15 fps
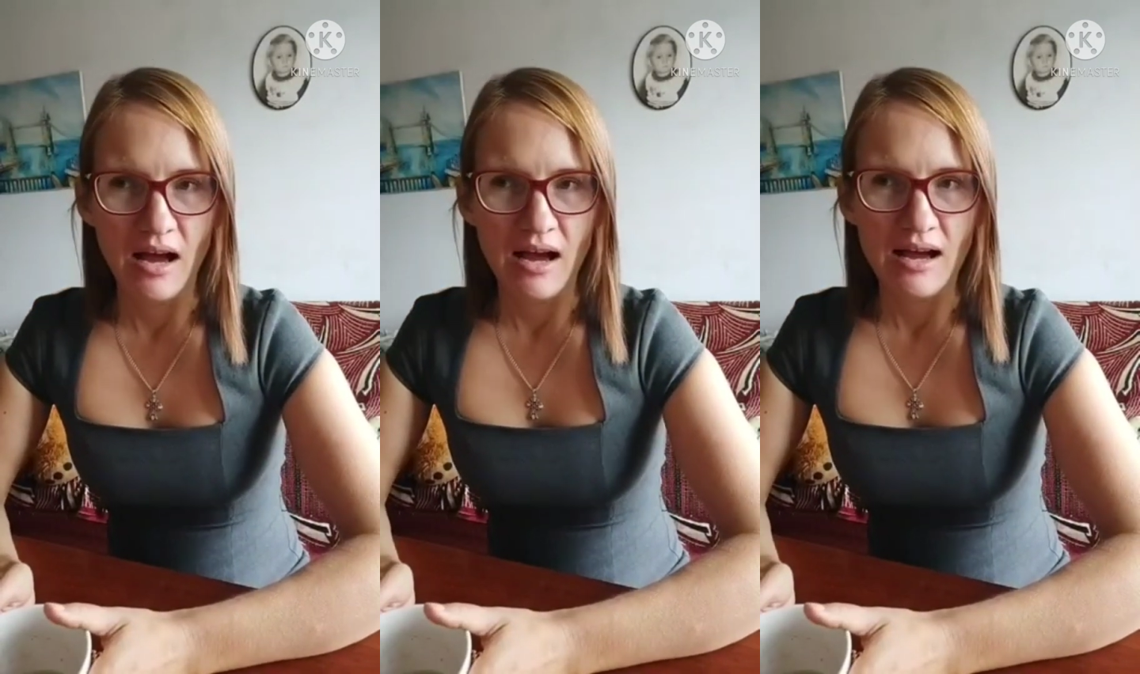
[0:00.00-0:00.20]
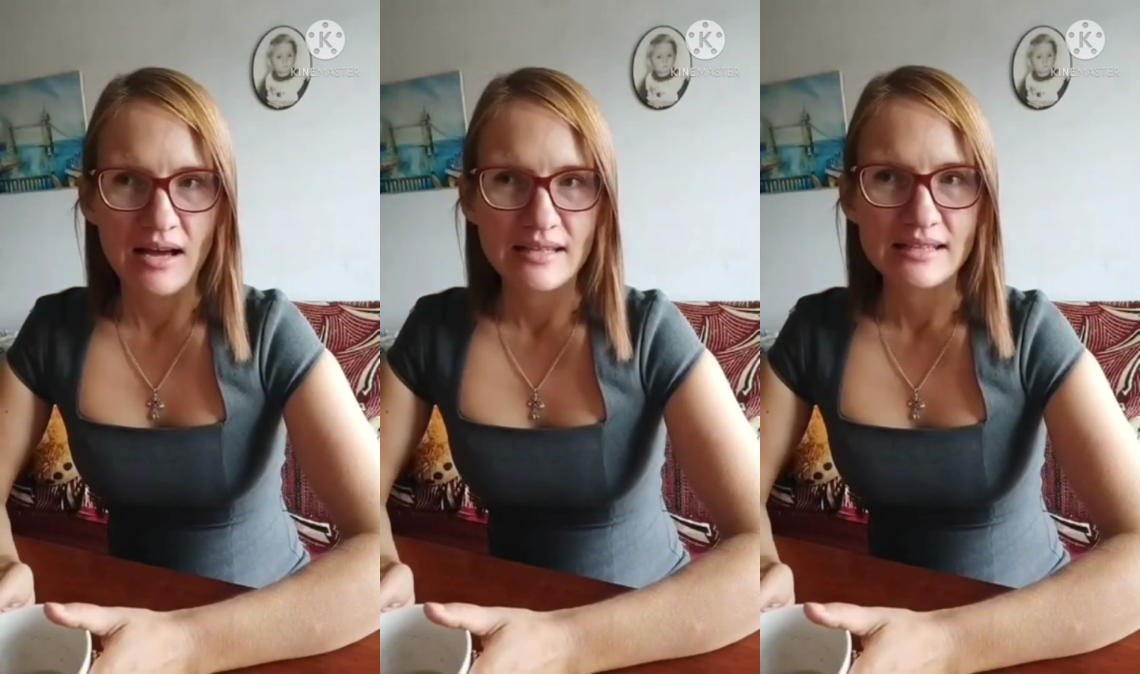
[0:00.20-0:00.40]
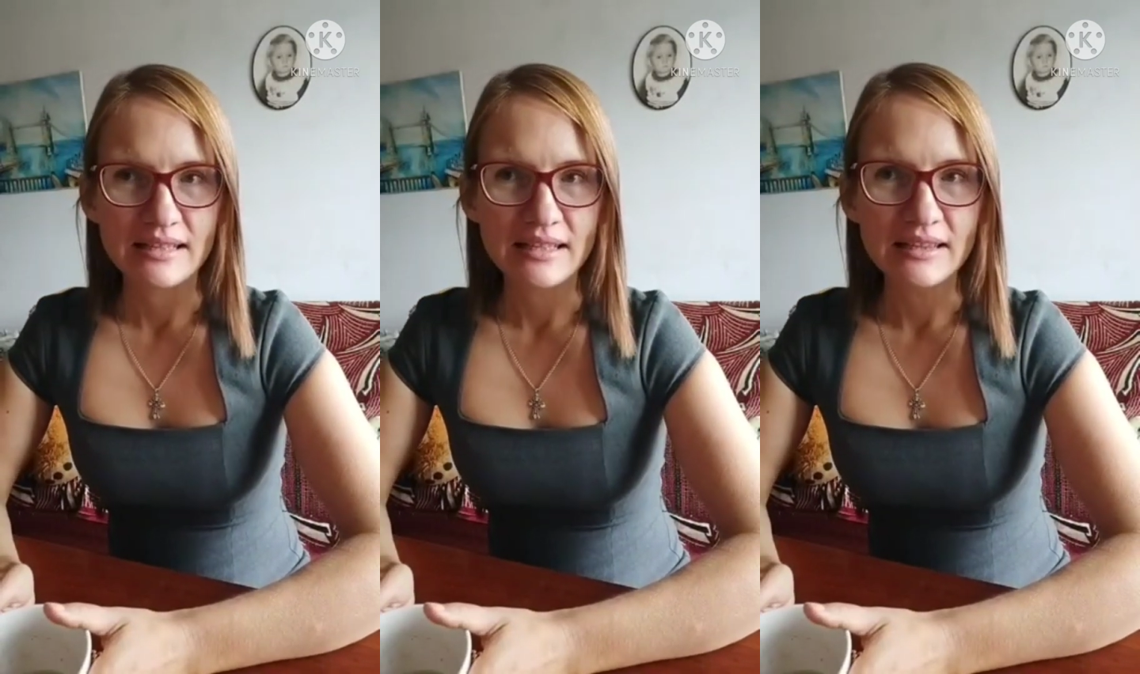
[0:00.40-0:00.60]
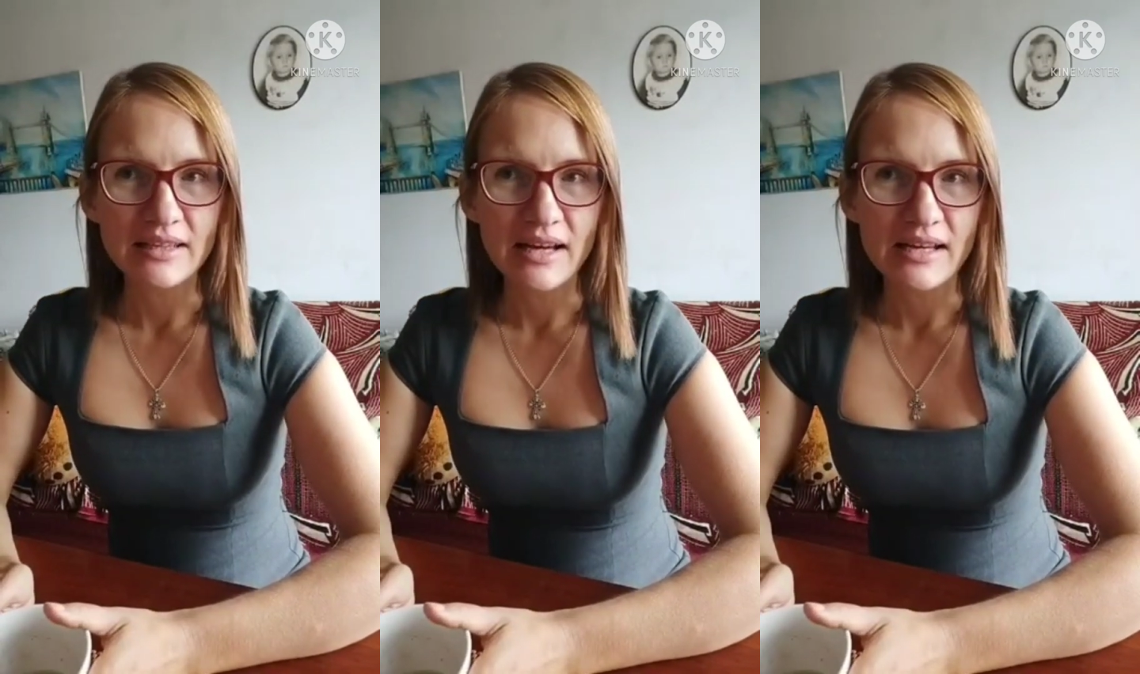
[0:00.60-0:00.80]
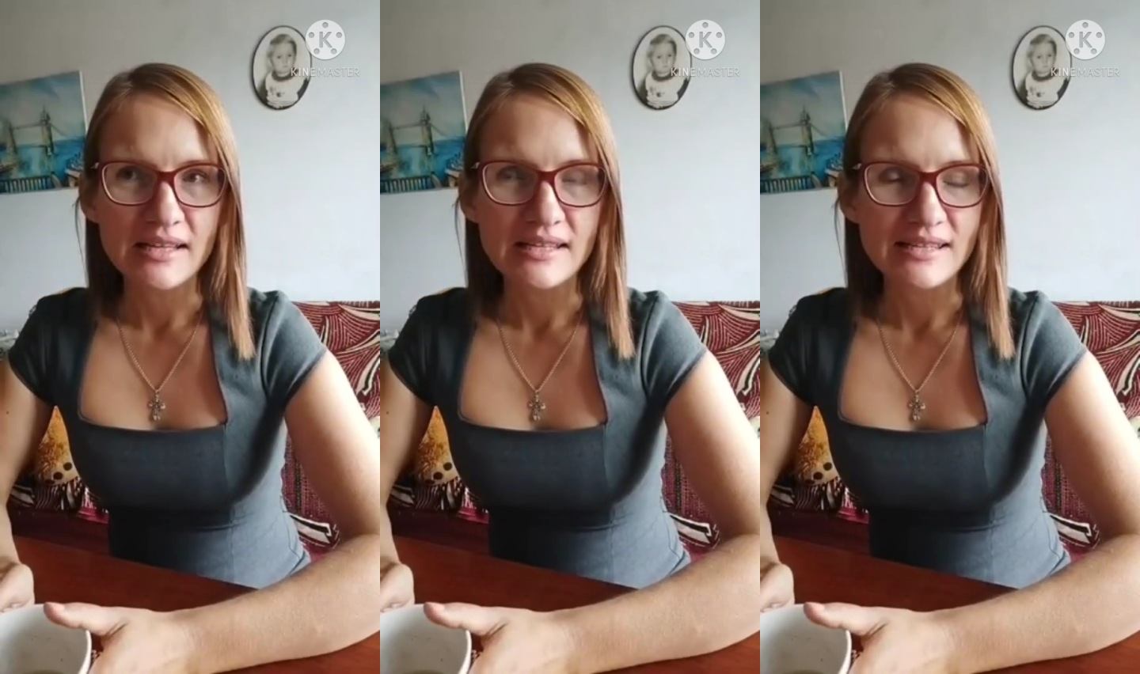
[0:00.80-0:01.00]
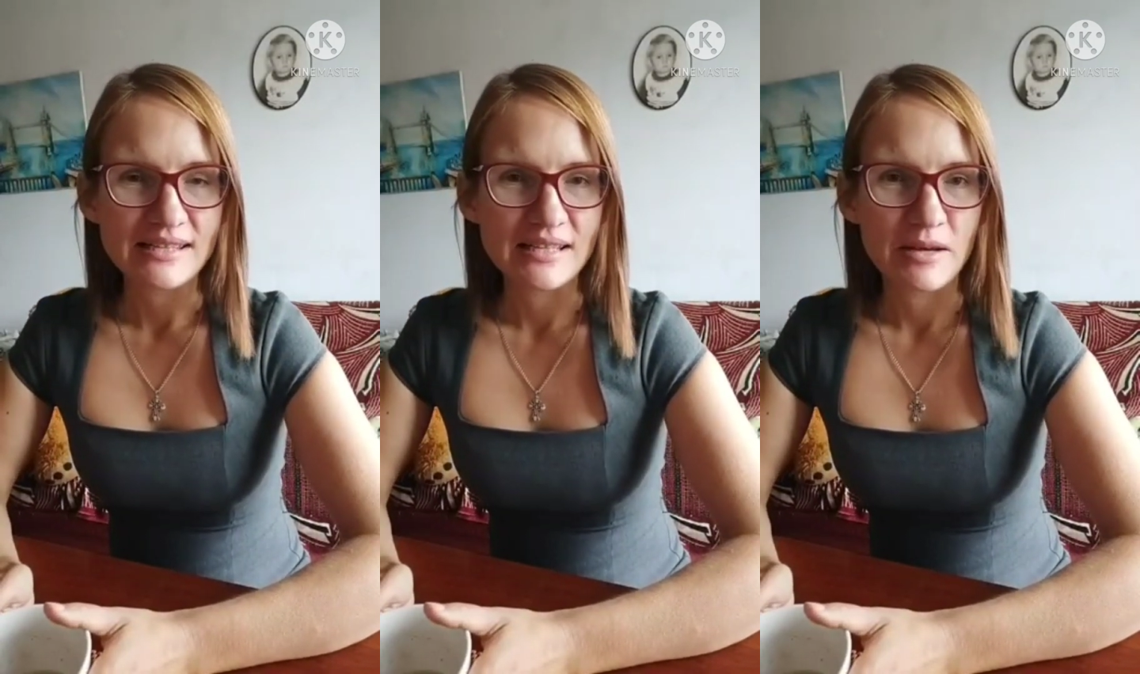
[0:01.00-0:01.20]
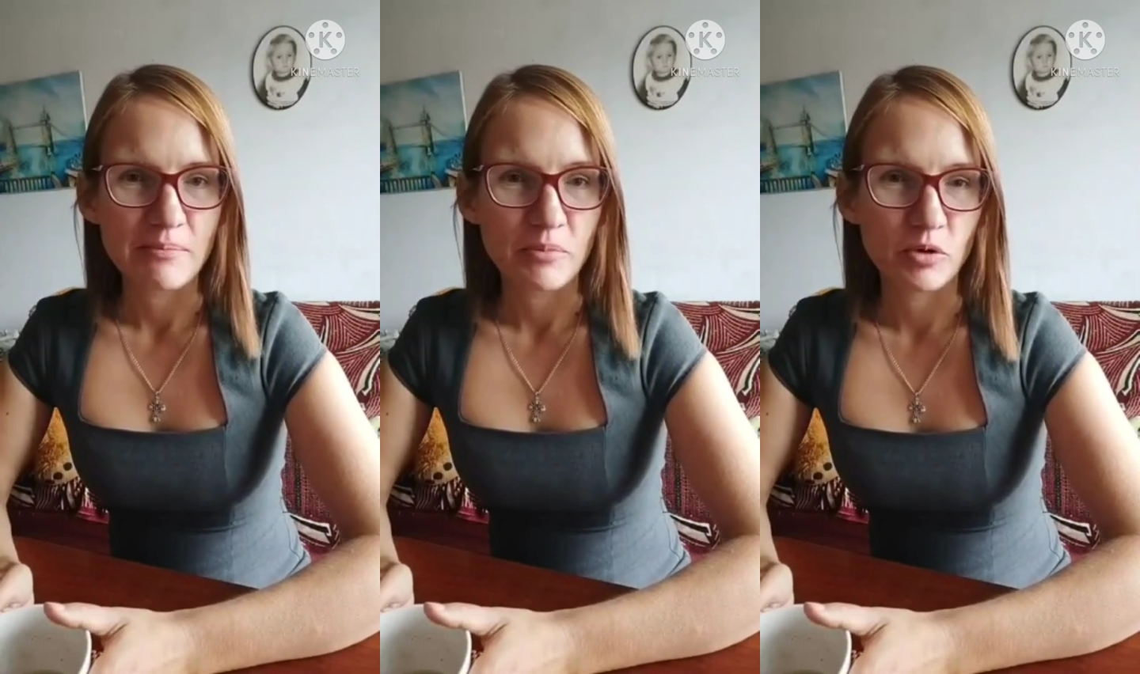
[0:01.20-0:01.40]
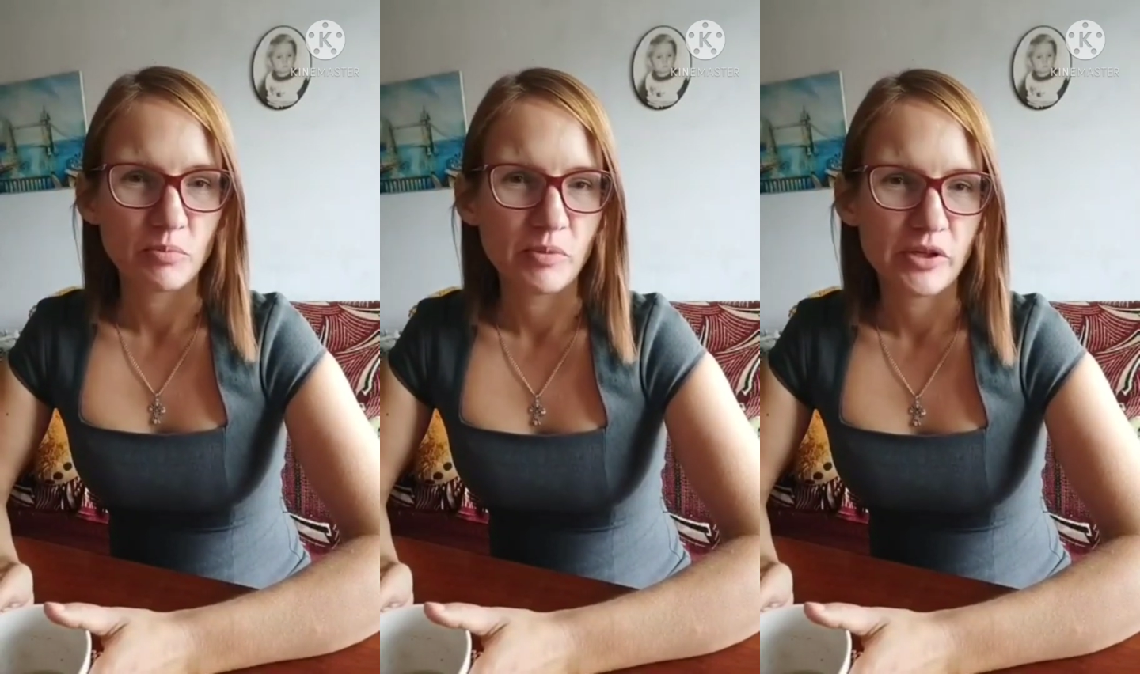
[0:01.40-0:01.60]
Scythians,
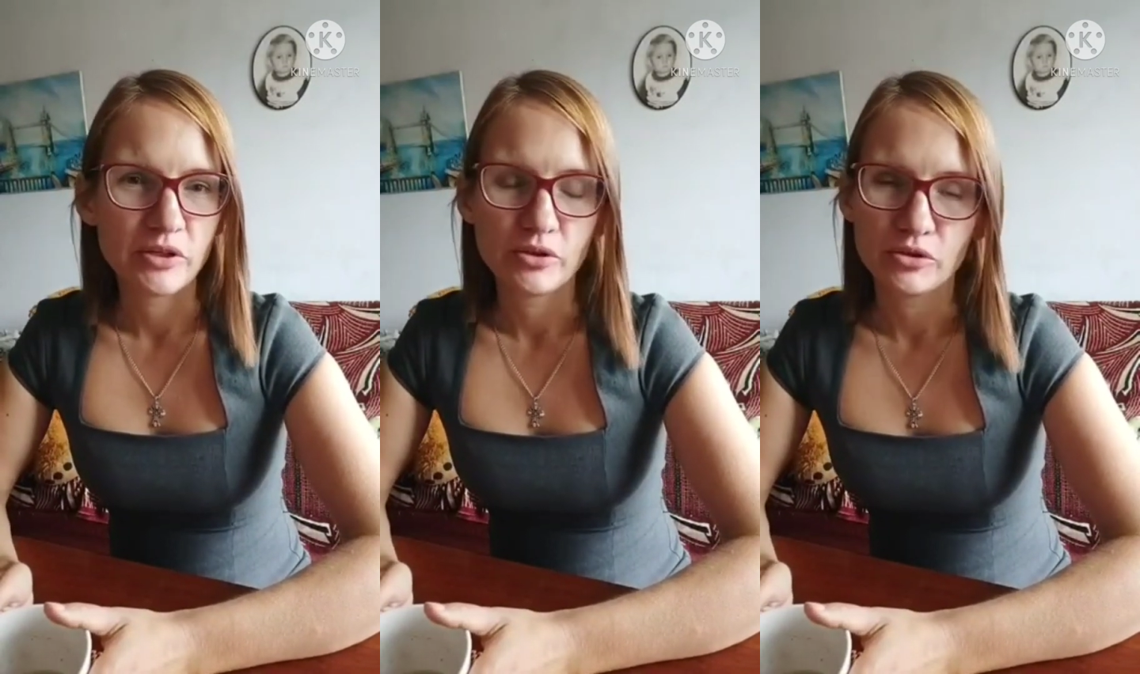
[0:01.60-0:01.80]
probably you